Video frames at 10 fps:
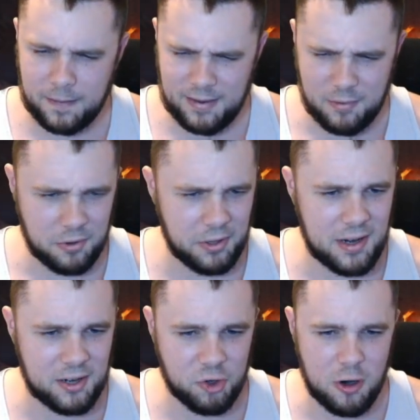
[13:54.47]
Okay, we're really
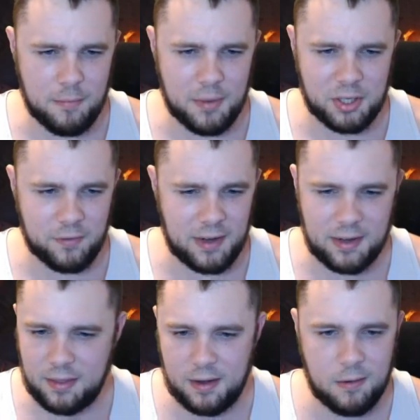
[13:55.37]
not drawing much of
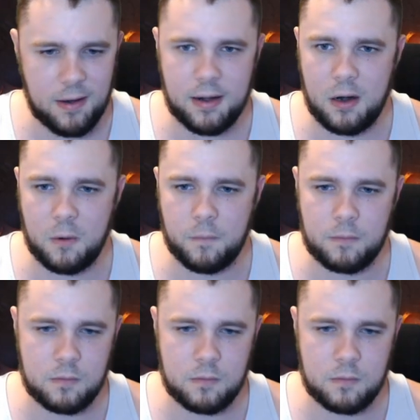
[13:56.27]
anything right now.